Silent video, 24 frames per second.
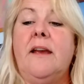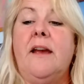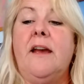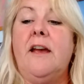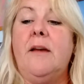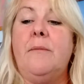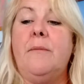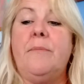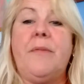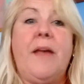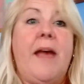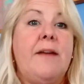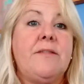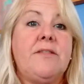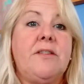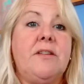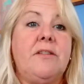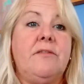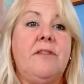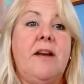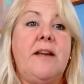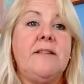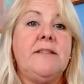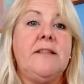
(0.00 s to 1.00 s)
The House
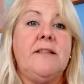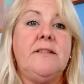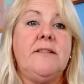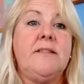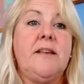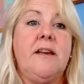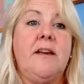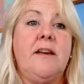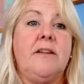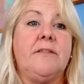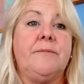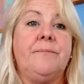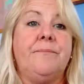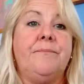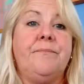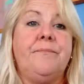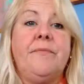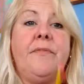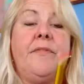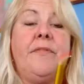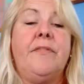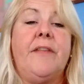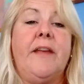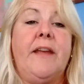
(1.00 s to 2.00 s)
of the Rising Sun.
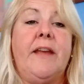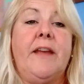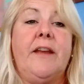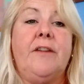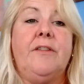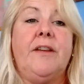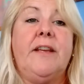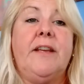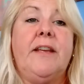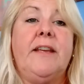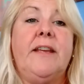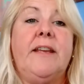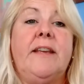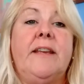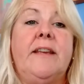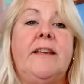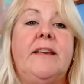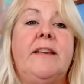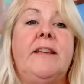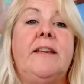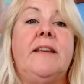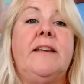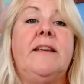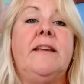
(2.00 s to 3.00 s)
There
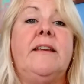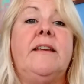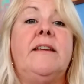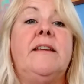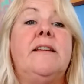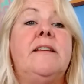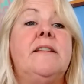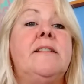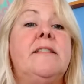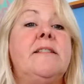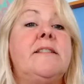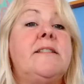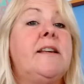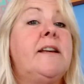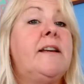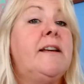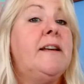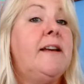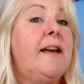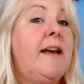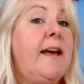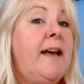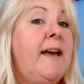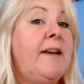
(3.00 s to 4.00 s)
is
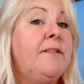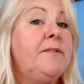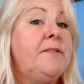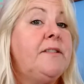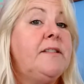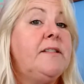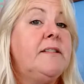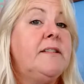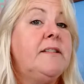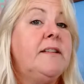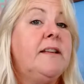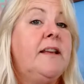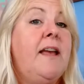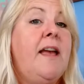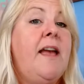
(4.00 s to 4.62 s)
a house